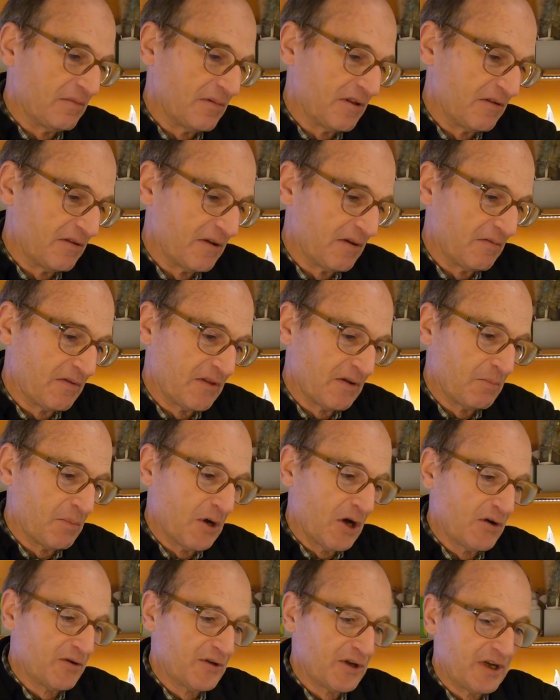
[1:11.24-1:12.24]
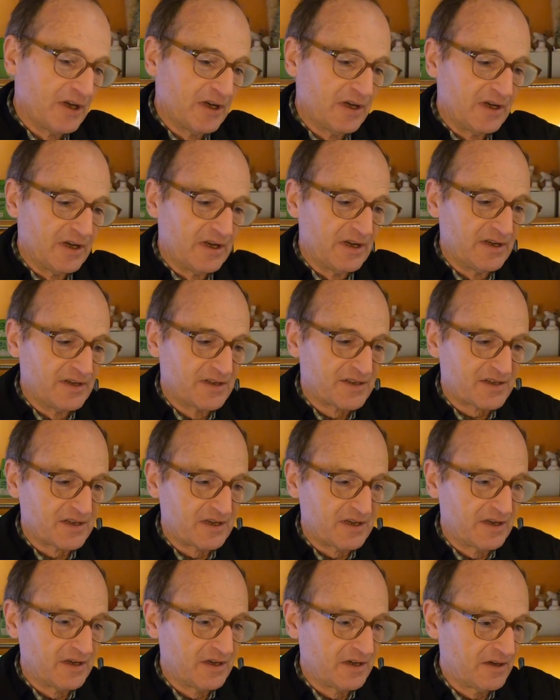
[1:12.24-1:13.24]
the, the body is uh,
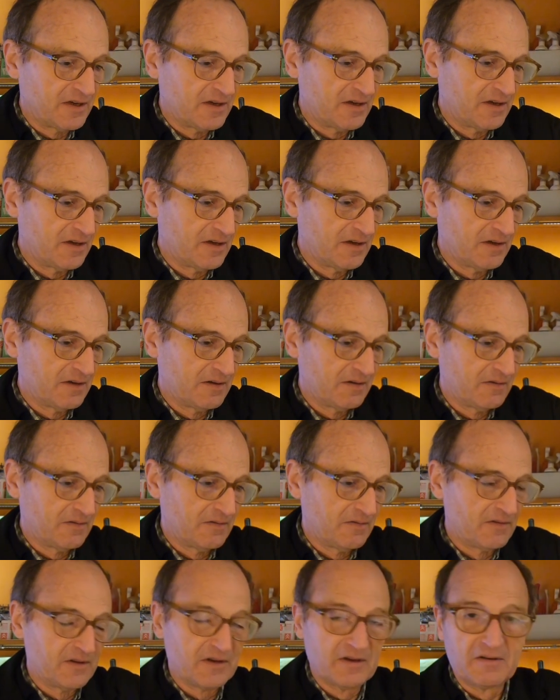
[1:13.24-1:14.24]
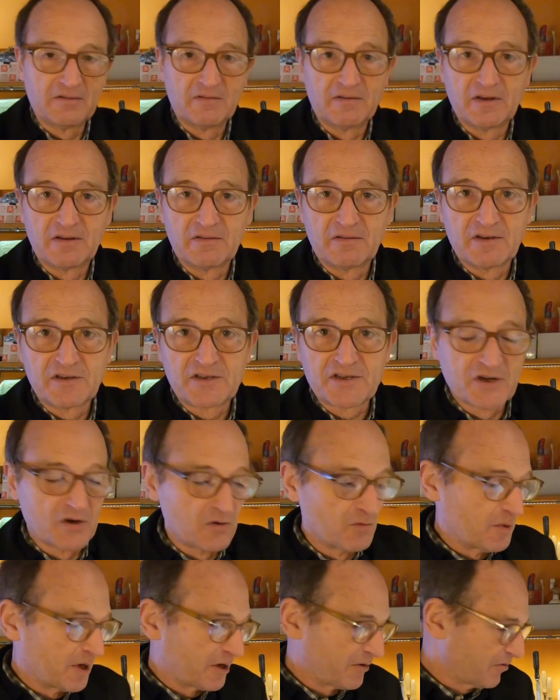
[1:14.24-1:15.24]
uh, the, the, the
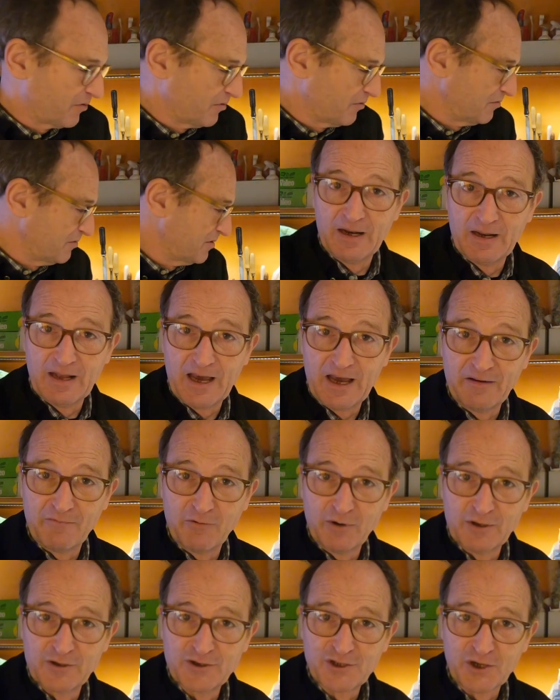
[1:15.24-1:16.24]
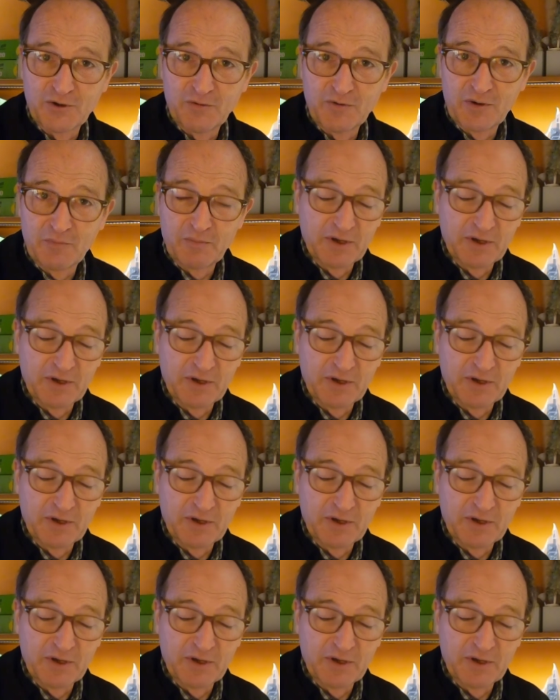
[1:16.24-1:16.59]
Subaru. I will show you a